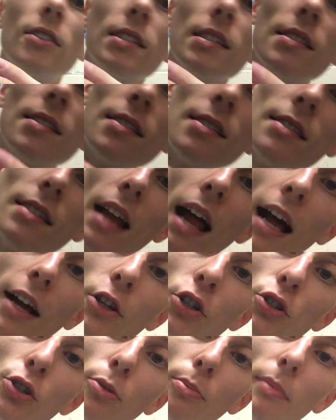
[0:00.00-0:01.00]
this is an
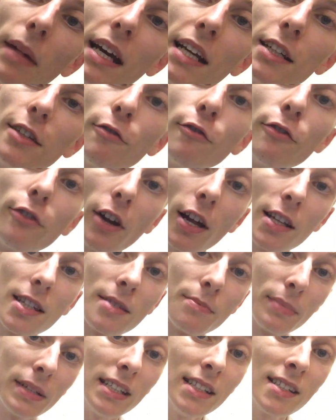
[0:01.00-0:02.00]
actual made in
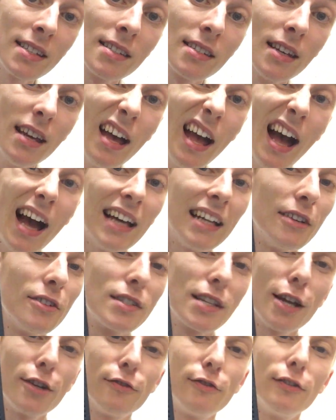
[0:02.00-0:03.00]
France piece, and I was
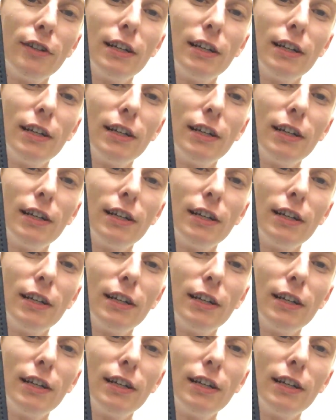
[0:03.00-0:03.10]
kind of